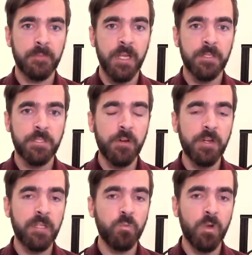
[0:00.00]

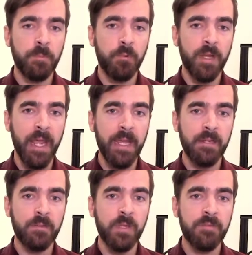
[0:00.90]
Starting in
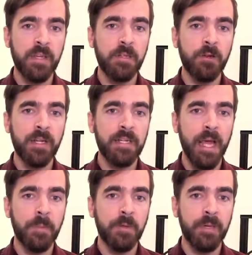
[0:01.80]
1.8, we've integrated
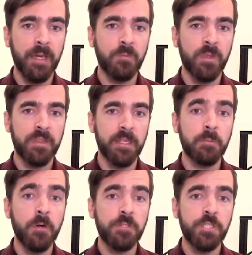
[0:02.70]
AppCompat with the
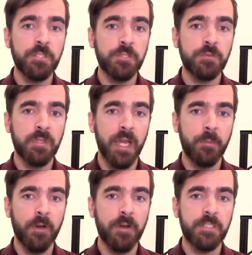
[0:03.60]
Emoji 2
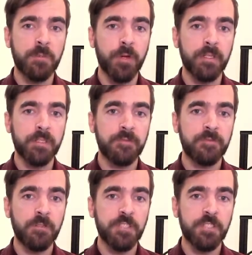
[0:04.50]
library to bring
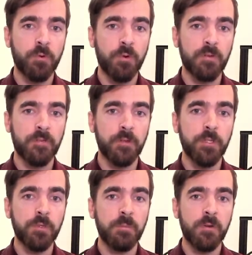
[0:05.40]
default support for
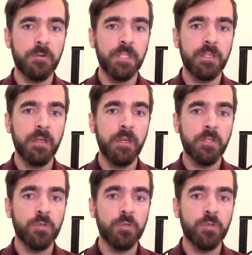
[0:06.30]
new emoji